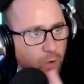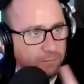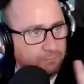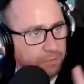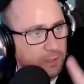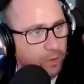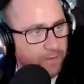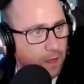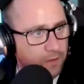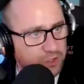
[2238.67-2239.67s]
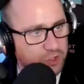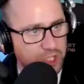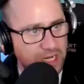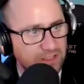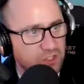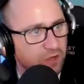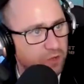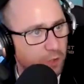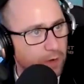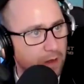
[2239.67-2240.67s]
white, and blue and they all just chase each
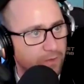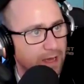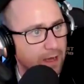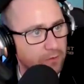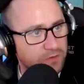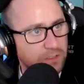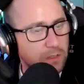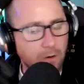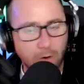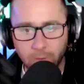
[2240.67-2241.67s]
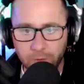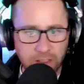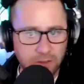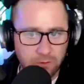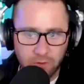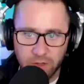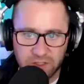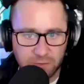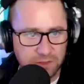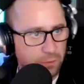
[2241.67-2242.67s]
other around the house. Or we can do
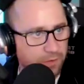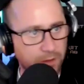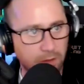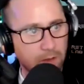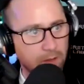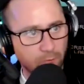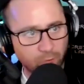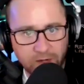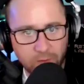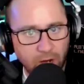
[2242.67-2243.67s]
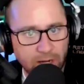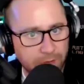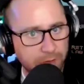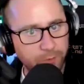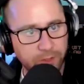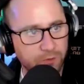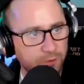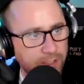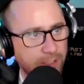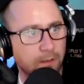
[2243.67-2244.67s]
Christmas where they're red, white, blue, and
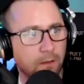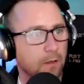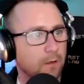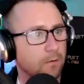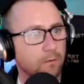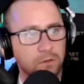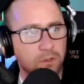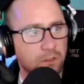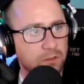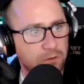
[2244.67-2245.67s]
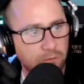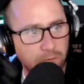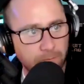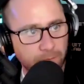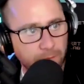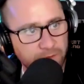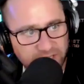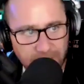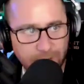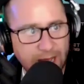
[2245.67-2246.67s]
green. Or you can do
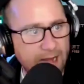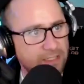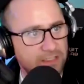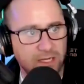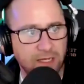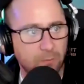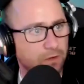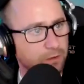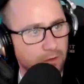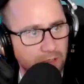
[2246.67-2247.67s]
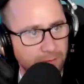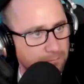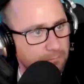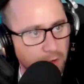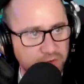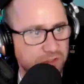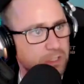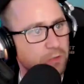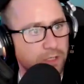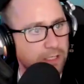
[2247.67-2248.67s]
St. Patty's Day where they're going to be
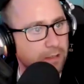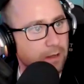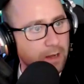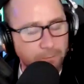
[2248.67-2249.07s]
mostly green.